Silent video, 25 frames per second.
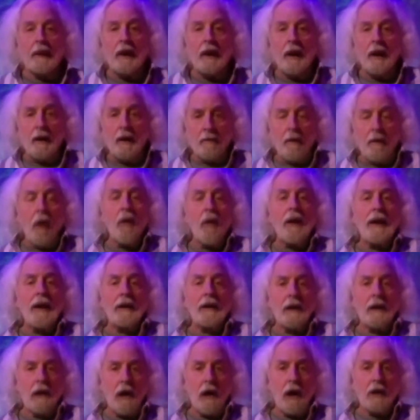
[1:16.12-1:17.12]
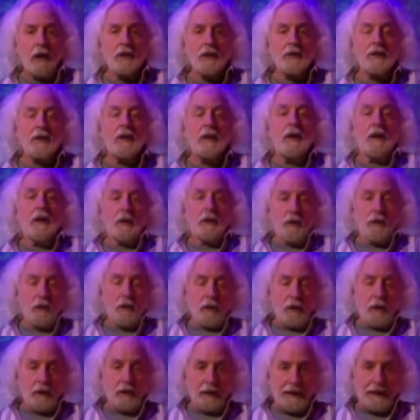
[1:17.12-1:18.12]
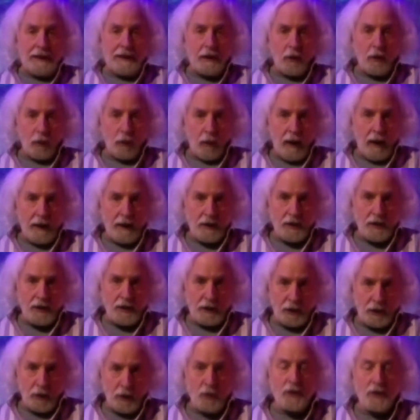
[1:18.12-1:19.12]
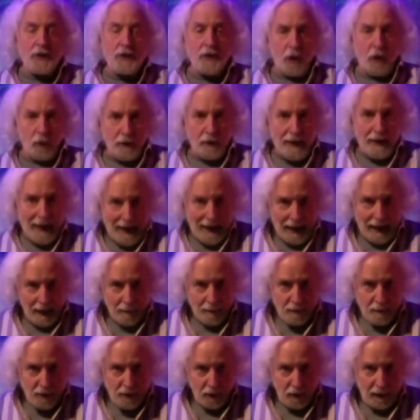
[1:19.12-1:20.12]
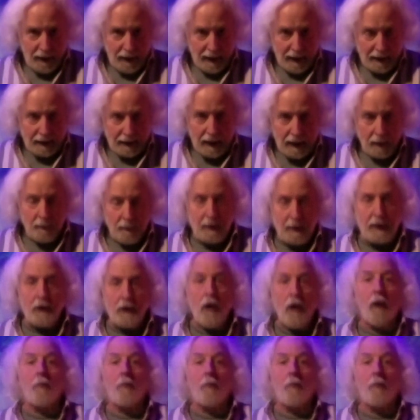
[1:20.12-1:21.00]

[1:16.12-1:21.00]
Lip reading: Moog had lost the legal rights to use his own name, so he had a company called